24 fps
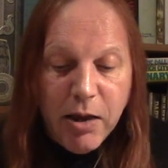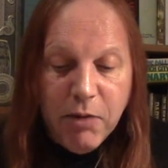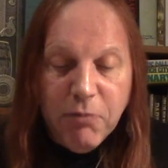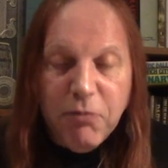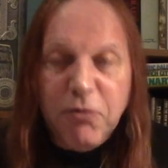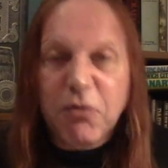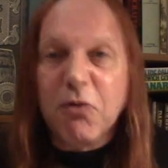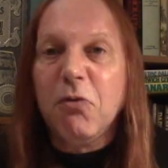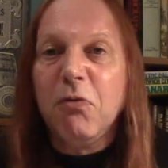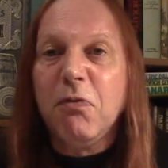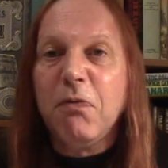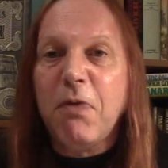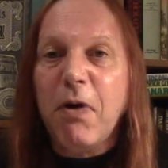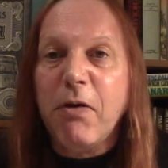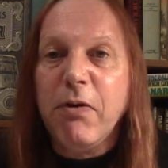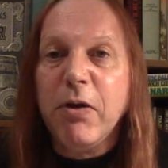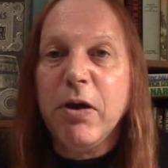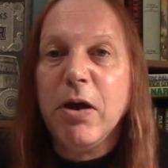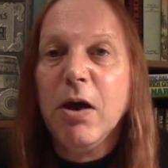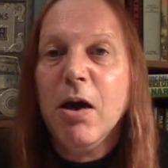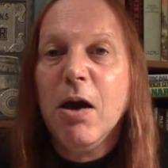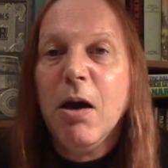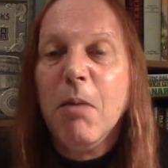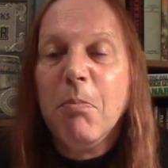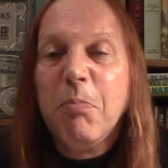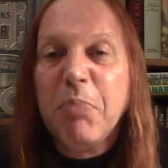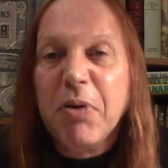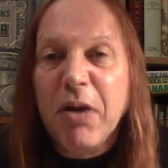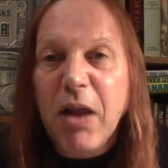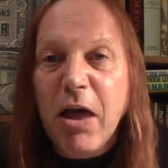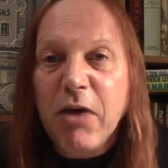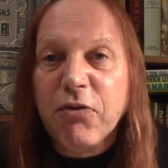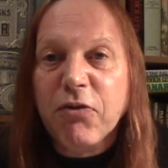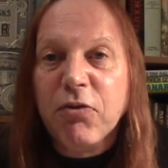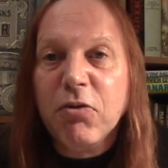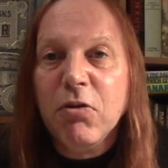It was all very
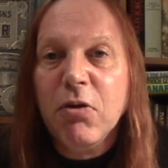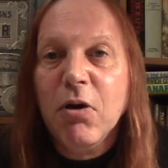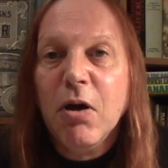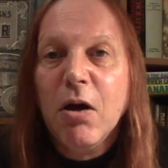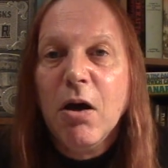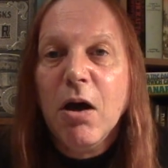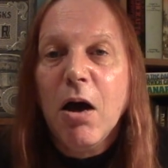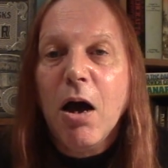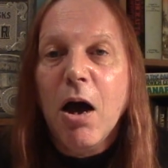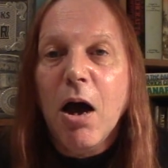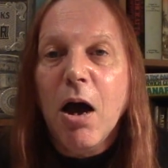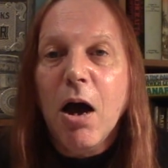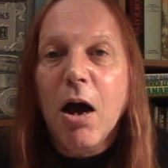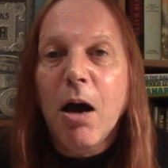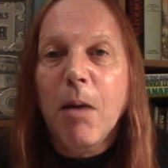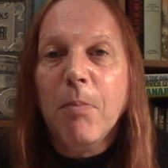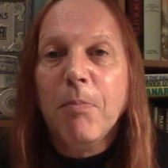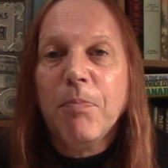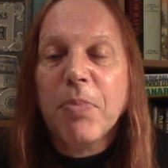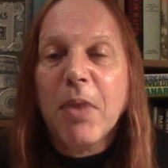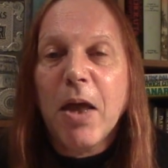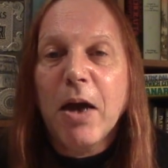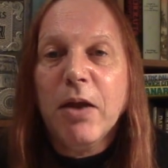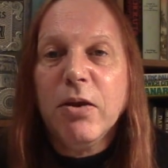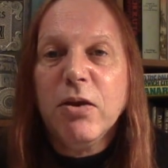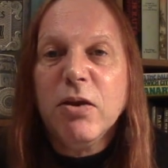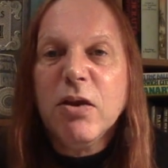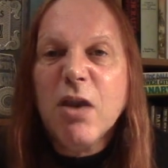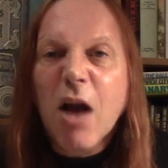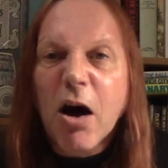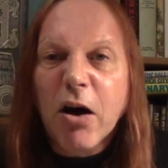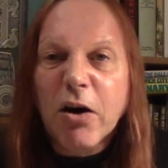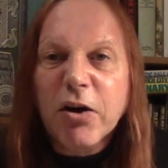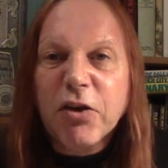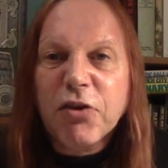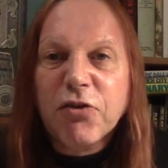pleasant um, and
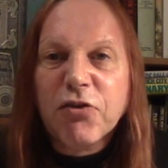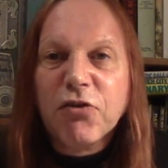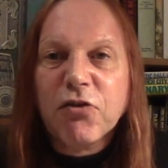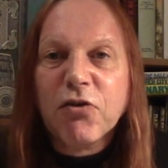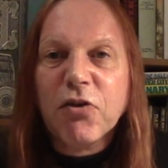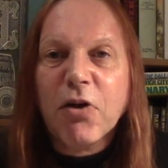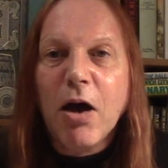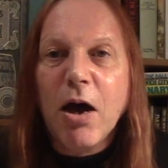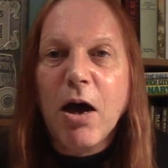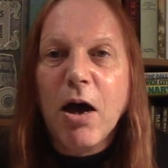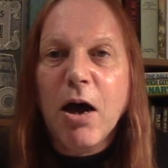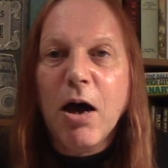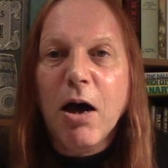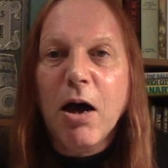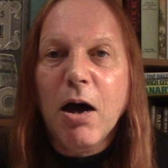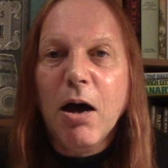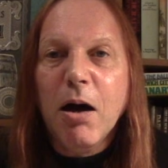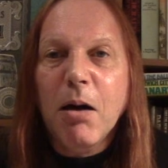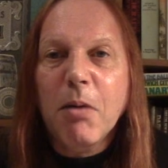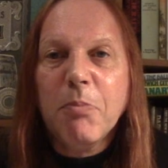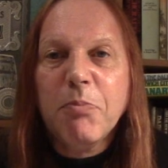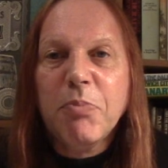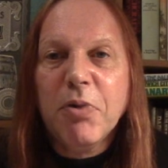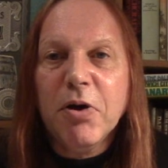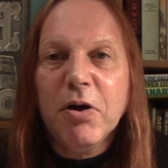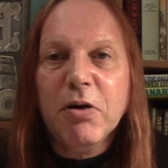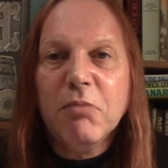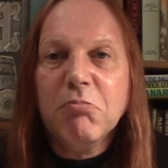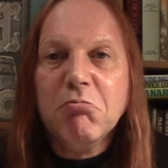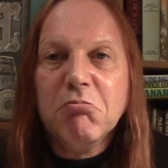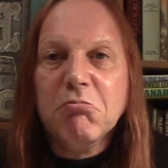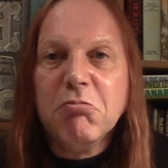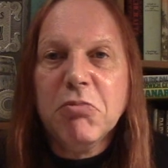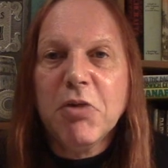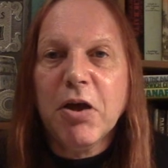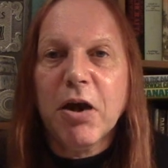nice, uh, but,
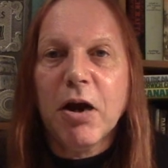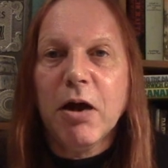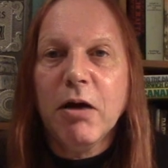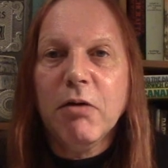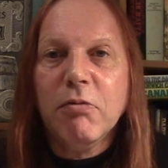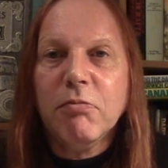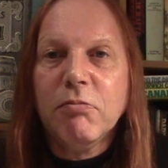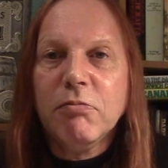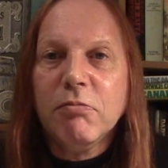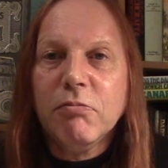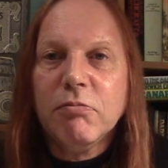you know,